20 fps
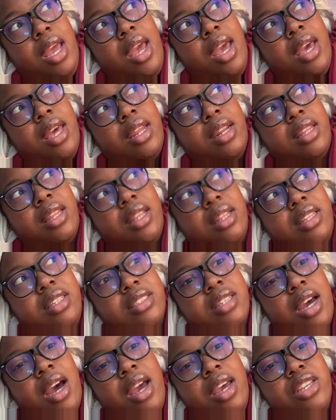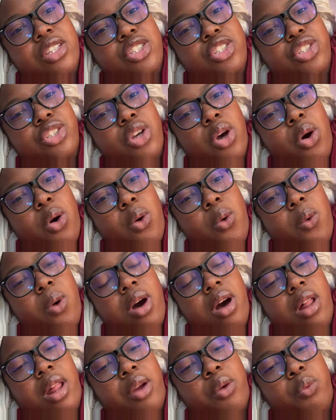and this guy is so
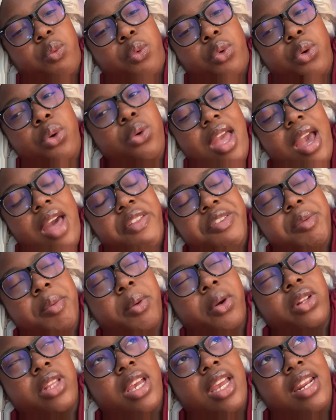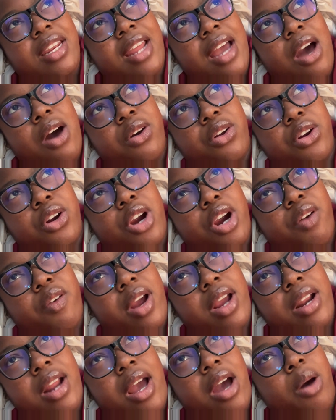like rude. These people are looking down on her
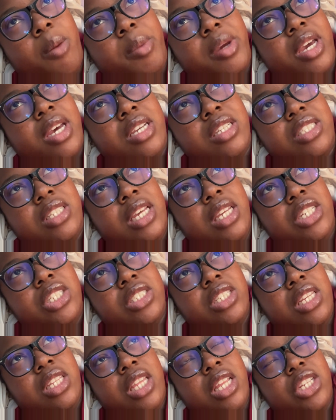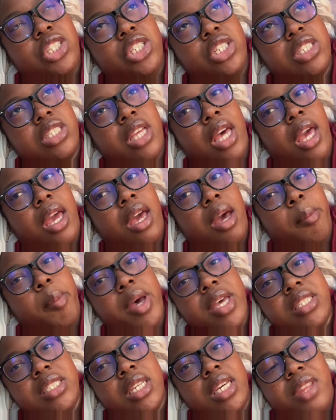right now because they just think that she looks like a
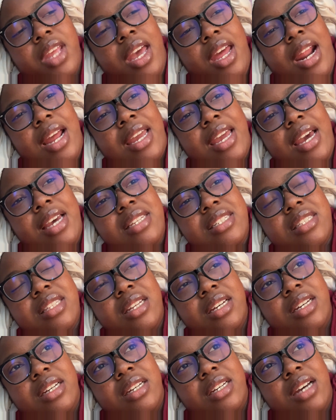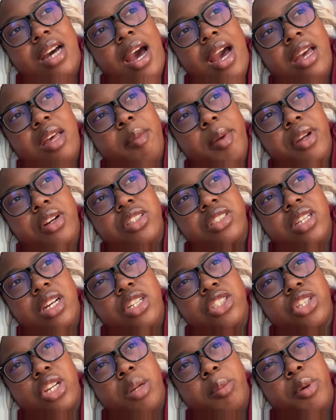peasant. And I guess the High Commander's son
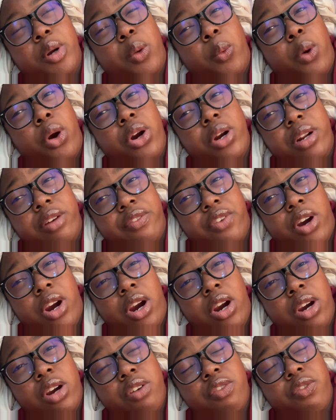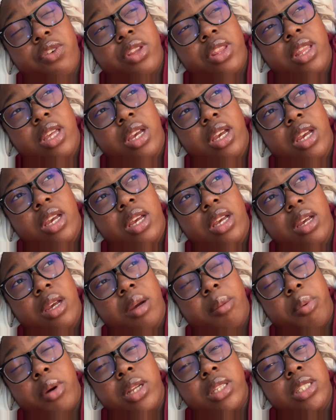is gonna put a word in for her for the
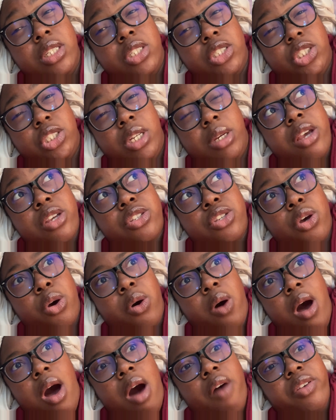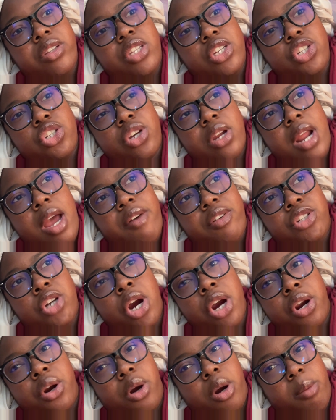apprenticeship. So obviously she's gonna have a
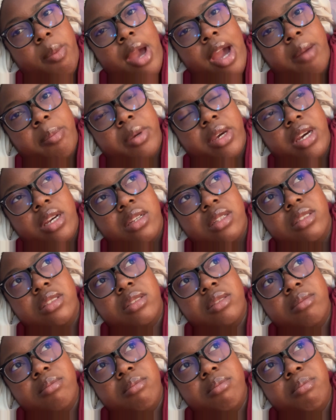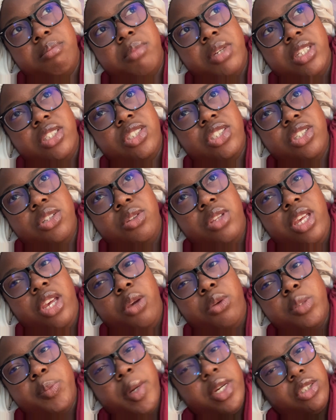target on her back because you think you
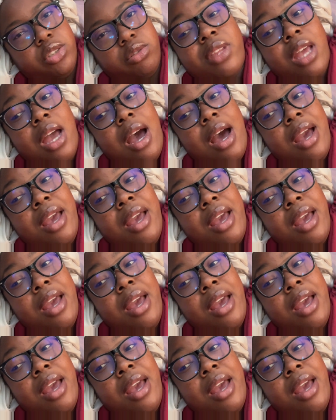special? I